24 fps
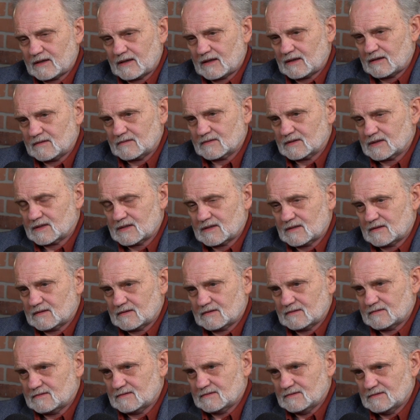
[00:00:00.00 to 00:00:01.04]
and I was,
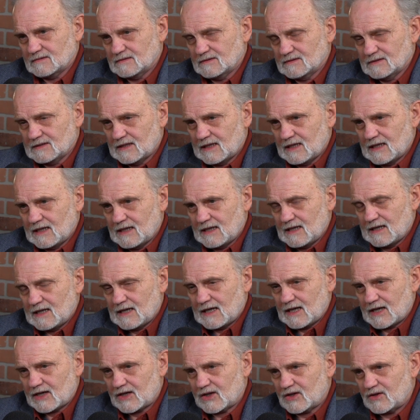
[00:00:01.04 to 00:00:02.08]

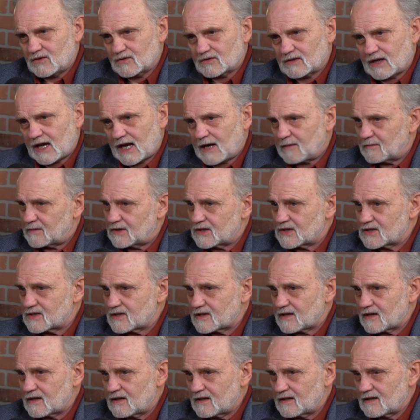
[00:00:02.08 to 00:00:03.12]
you know,
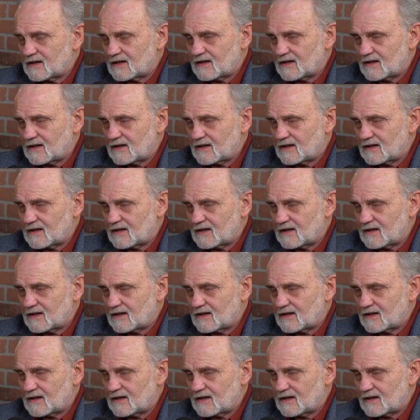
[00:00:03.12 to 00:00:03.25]
damaged.